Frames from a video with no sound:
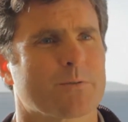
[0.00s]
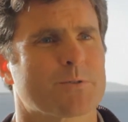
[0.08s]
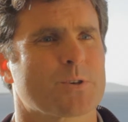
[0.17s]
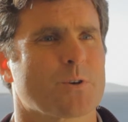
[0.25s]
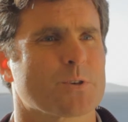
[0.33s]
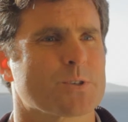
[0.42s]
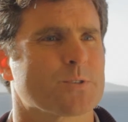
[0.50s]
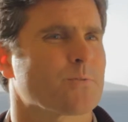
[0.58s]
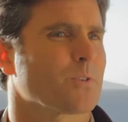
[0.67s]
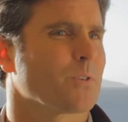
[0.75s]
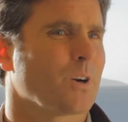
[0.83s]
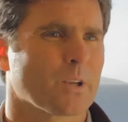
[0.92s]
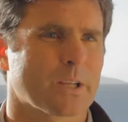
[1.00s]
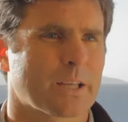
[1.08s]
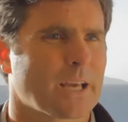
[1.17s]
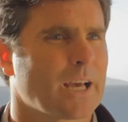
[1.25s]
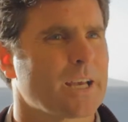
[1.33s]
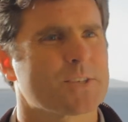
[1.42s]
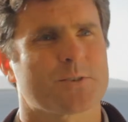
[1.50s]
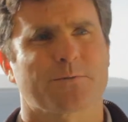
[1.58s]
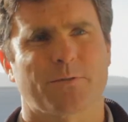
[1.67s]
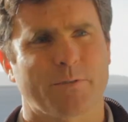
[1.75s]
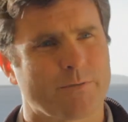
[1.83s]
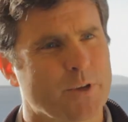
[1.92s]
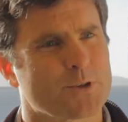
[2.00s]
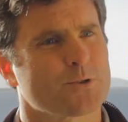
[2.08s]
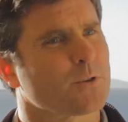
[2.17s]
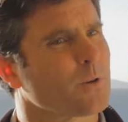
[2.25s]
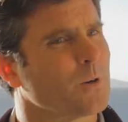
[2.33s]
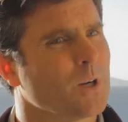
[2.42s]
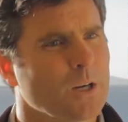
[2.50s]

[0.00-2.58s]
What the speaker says: resources for oil and gas or for fish or